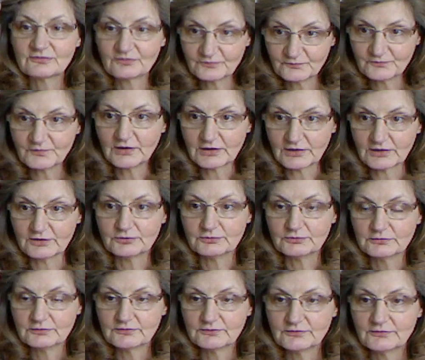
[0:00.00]
to follow
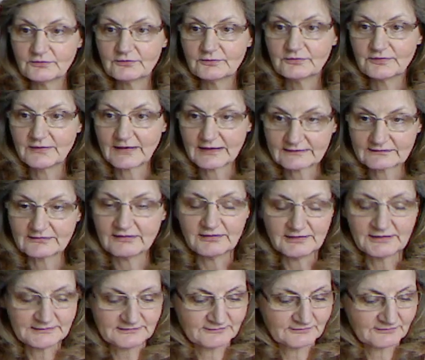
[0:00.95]
that
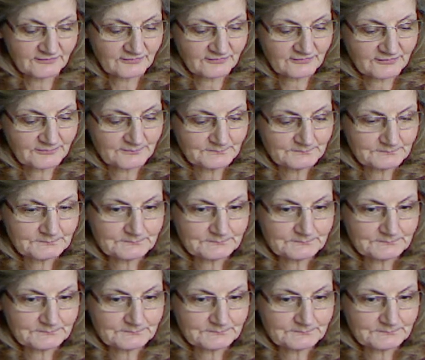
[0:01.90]
guidance.